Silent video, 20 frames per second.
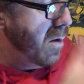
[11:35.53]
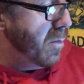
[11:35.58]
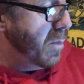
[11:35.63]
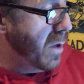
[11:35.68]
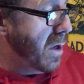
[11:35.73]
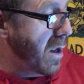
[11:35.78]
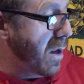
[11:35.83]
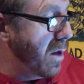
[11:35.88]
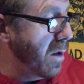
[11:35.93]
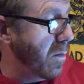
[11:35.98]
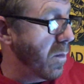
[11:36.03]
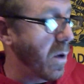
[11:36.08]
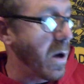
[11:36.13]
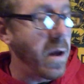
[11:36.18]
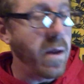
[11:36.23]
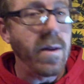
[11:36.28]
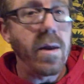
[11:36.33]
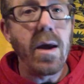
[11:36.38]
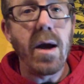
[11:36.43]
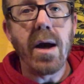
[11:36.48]
But
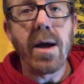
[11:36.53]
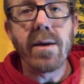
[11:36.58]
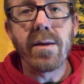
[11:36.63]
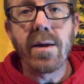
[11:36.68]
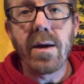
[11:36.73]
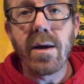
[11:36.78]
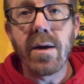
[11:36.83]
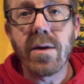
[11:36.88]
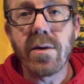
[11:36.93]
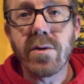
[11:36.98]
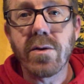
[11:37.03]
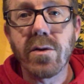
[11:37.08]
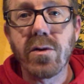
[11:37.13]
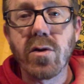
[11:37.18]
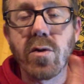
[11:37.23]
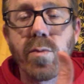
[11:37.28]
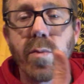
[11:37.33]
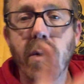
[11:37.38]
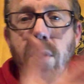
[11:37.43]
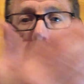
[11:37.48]
anyway, the idea is
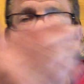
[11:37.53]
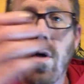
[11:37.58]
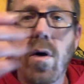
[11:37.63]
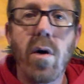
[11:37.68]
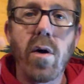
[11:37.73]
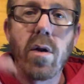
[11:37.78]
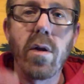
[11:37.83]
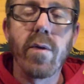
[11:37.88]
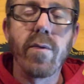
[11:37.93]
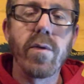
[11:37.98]
that you put all